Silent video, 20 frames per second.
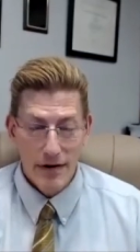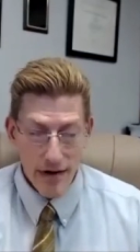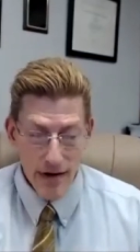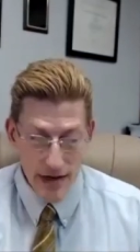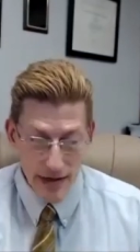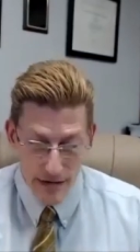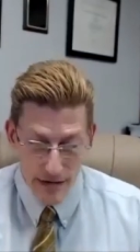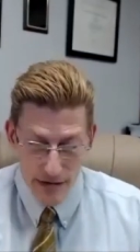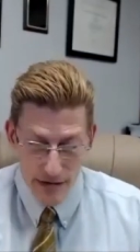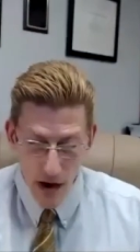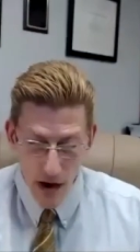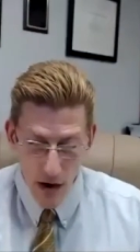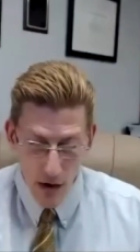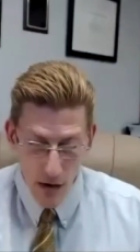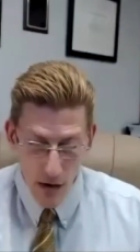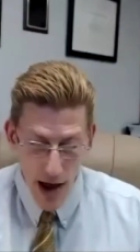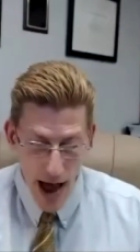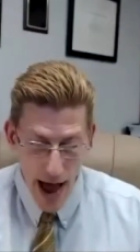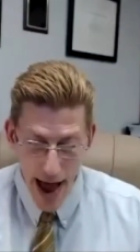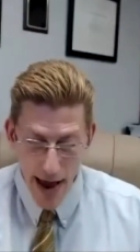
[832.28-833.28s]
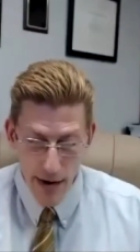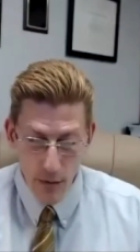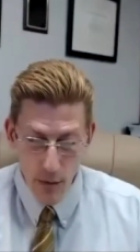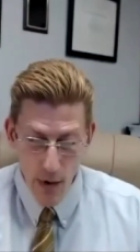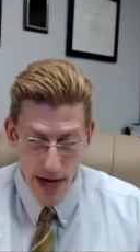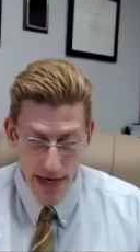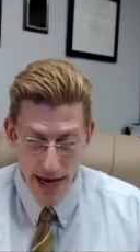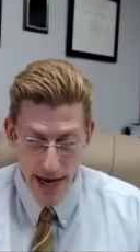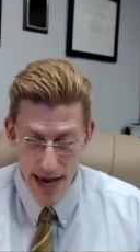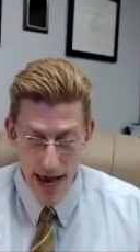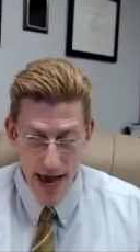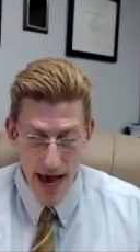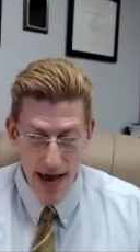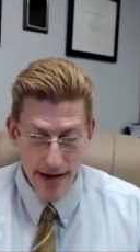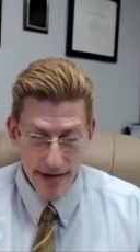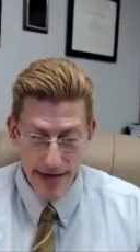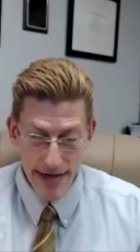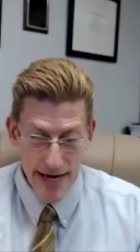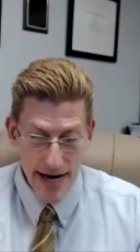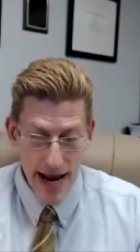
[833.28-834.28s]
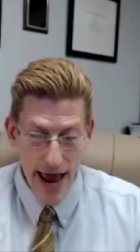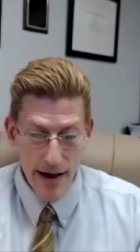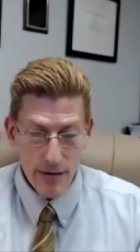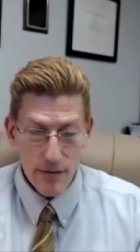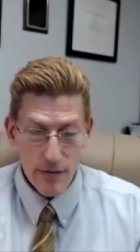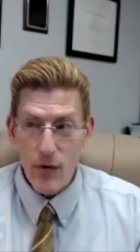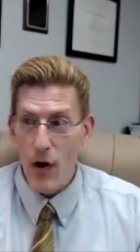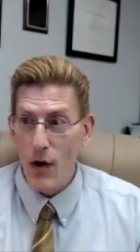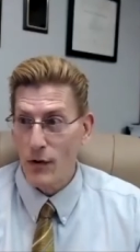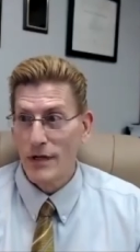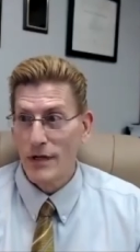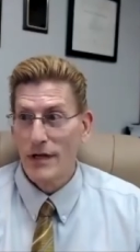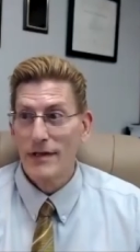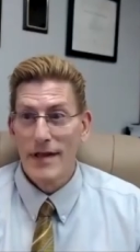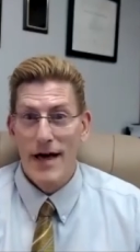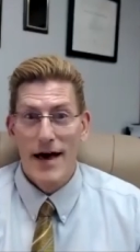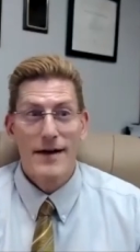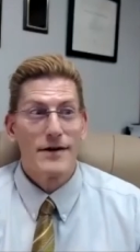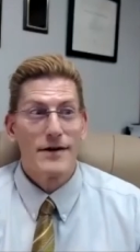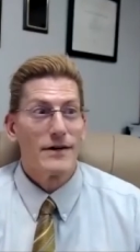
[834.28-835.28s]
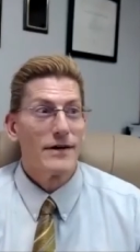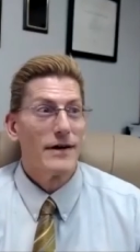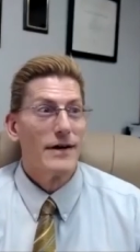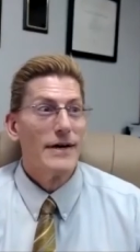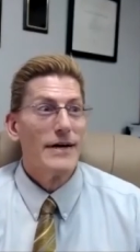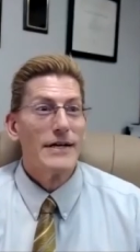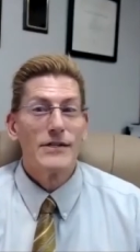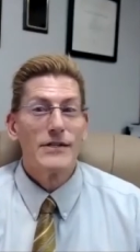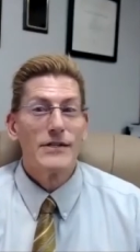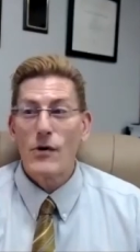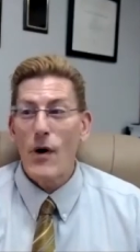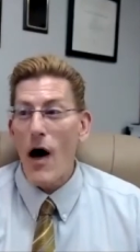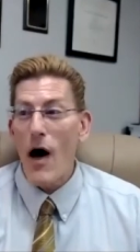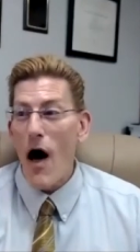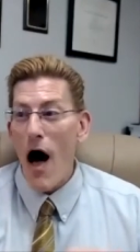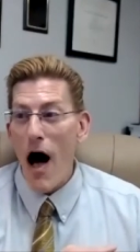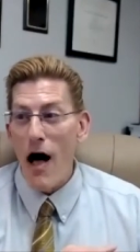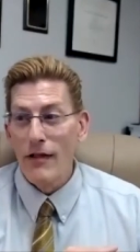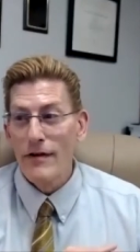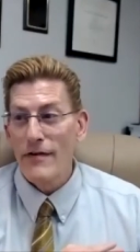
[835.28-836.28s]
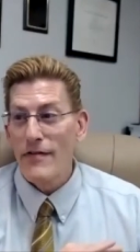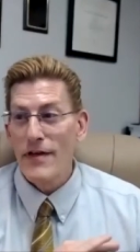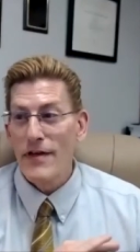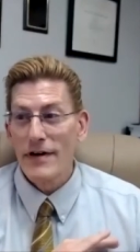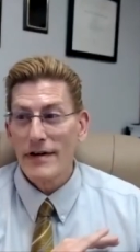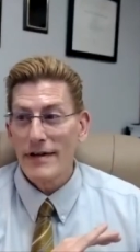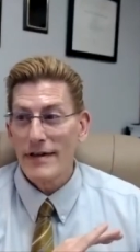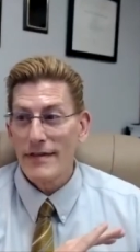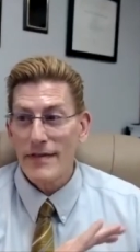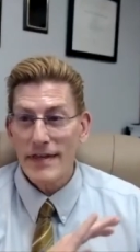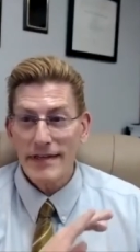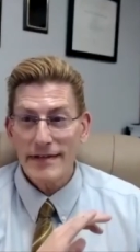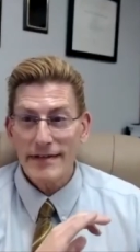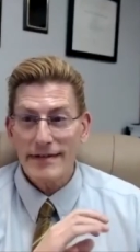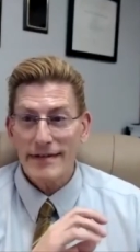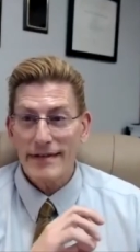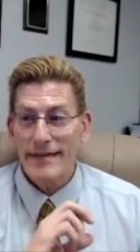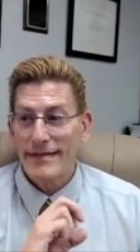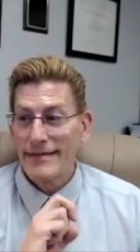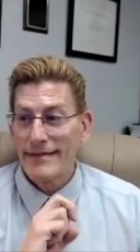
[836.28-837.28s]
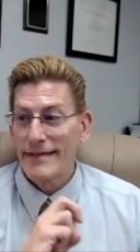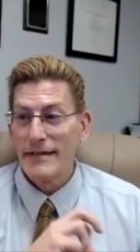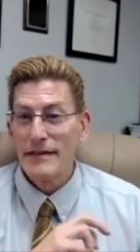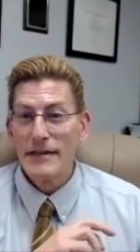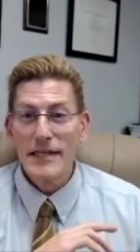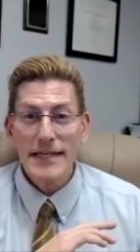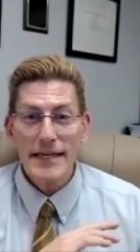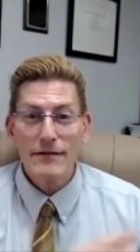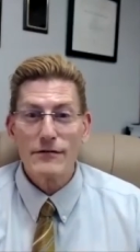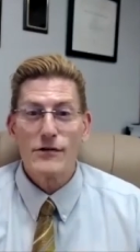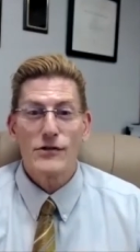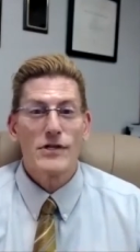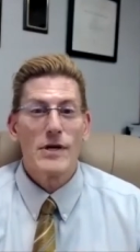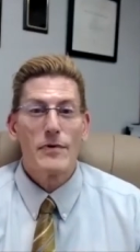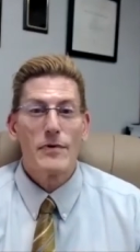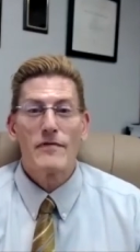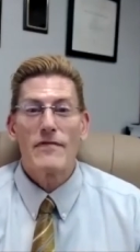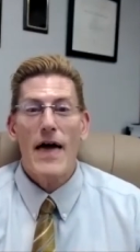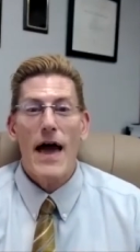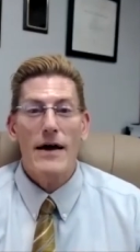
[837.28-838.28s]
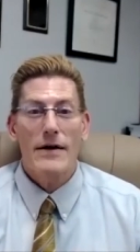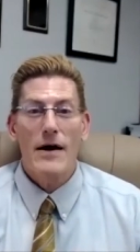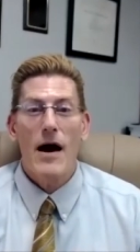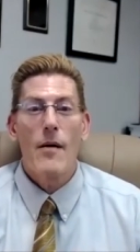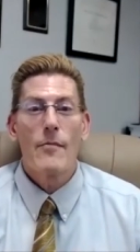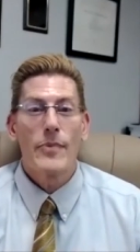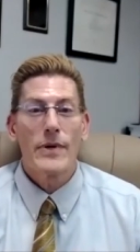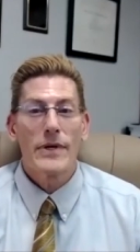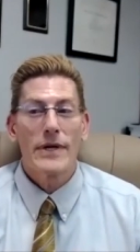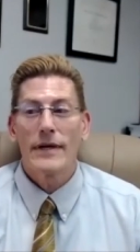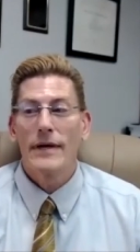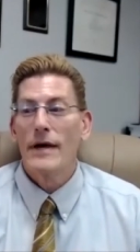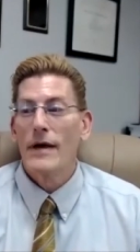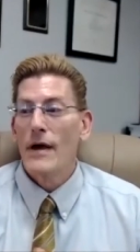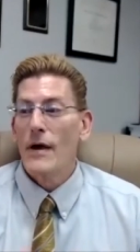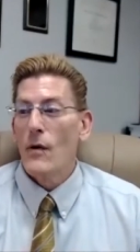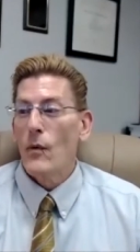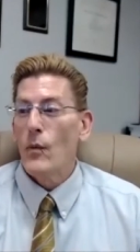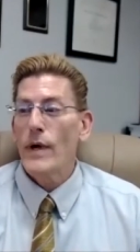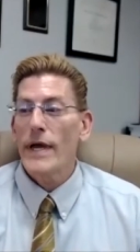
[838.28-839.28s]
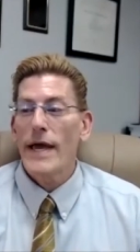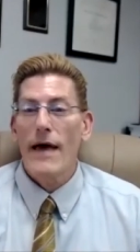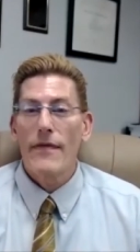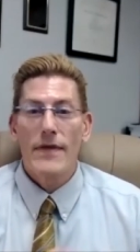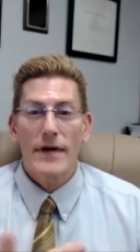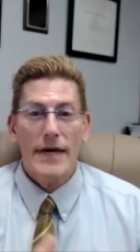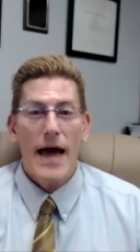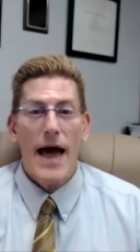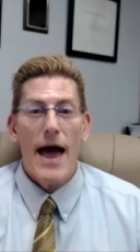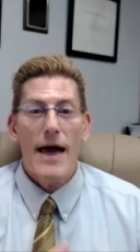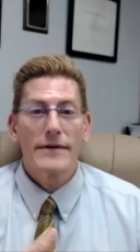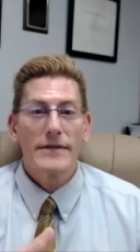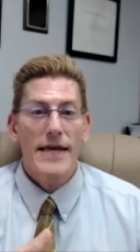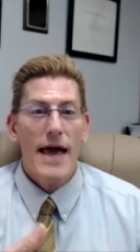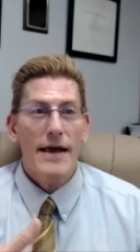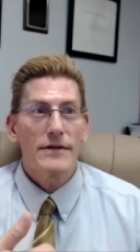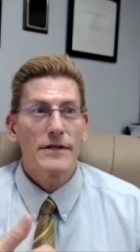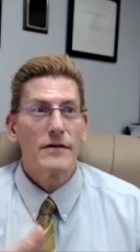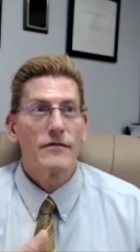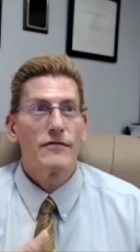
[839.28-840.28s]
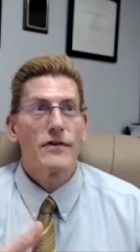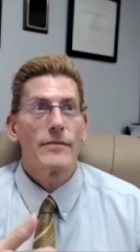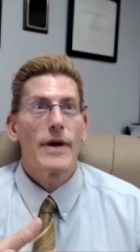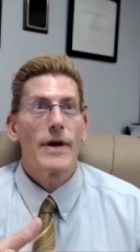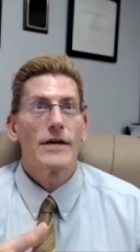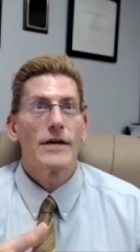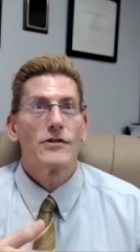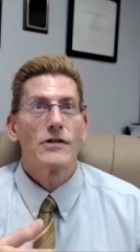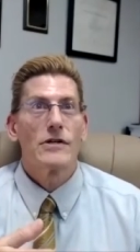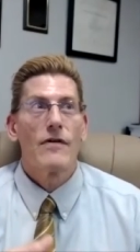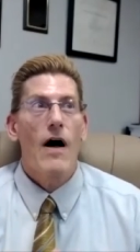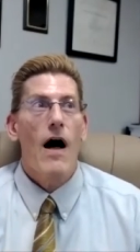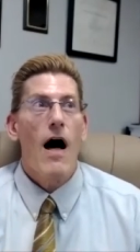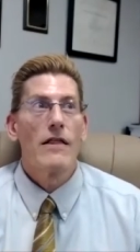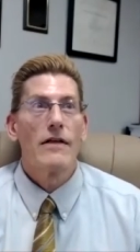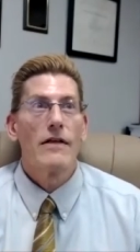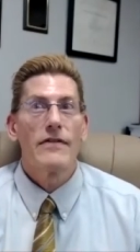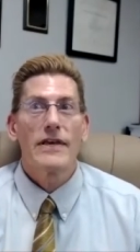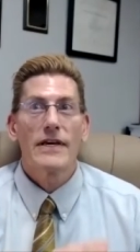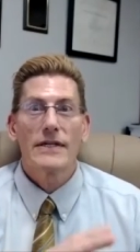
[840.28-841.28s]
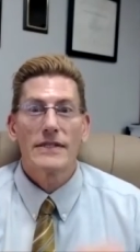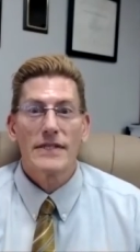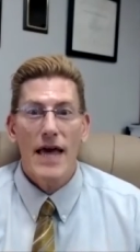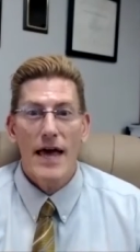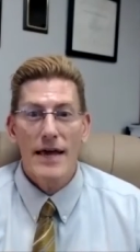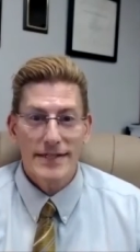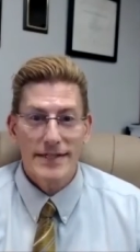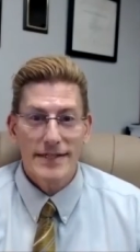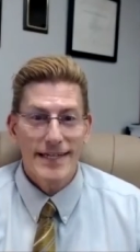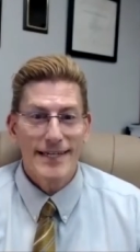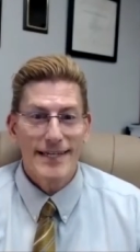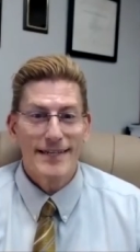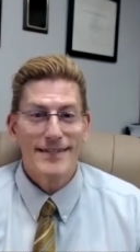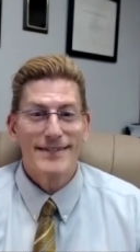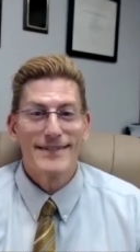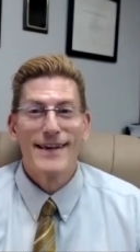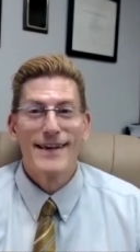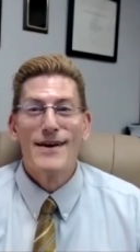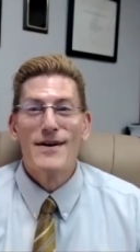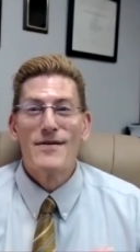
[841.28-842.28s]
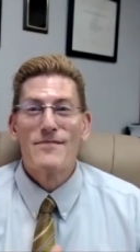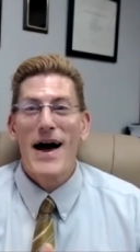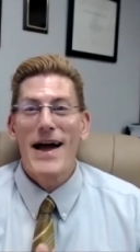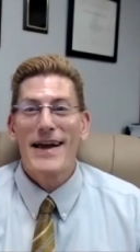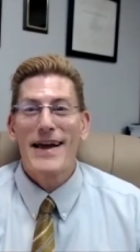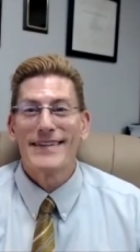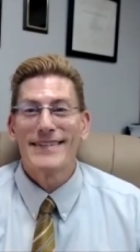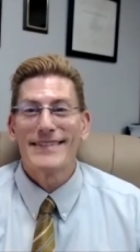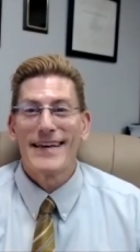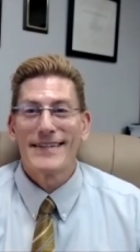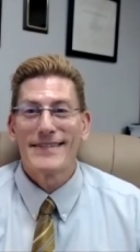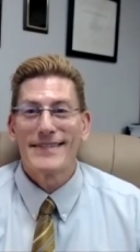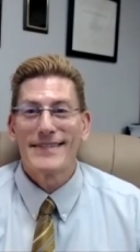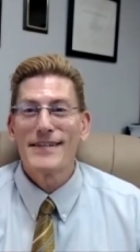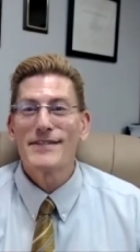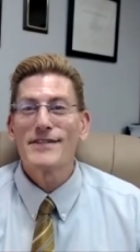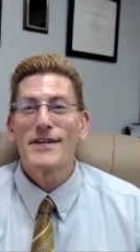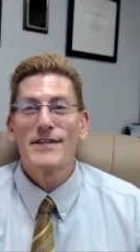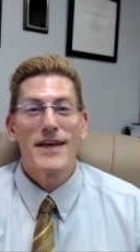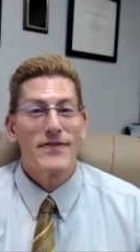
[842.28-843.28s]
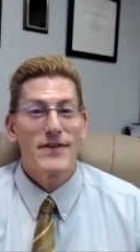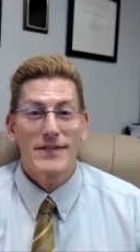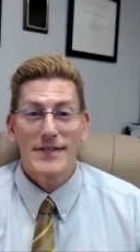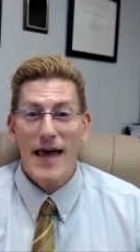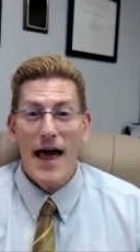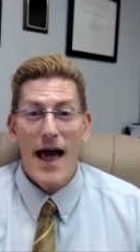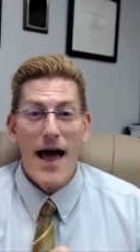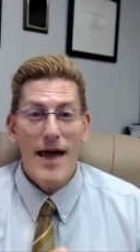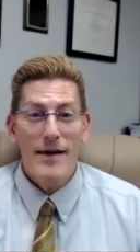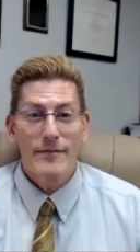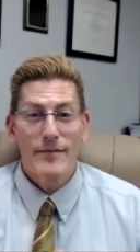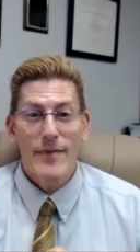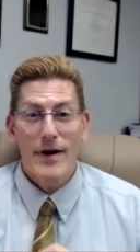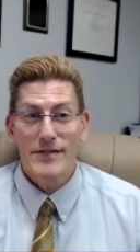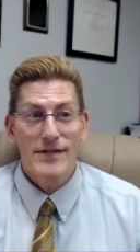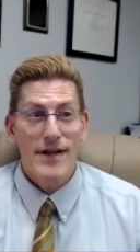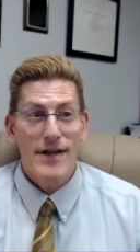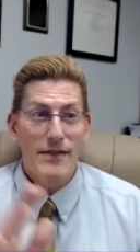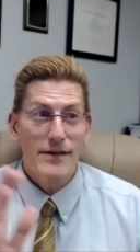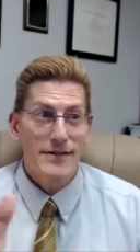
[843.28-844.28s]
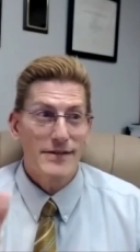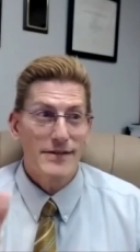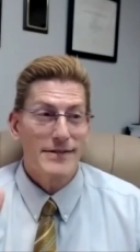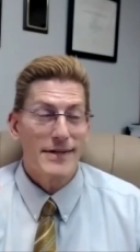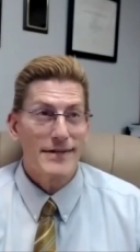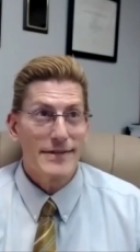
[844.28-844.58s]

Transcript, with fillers: So I went ahead and I wrote a letter to all of the, the, the leadership of that company. We had the contact information of all of the attendees. My assistant at the time, Marcella said,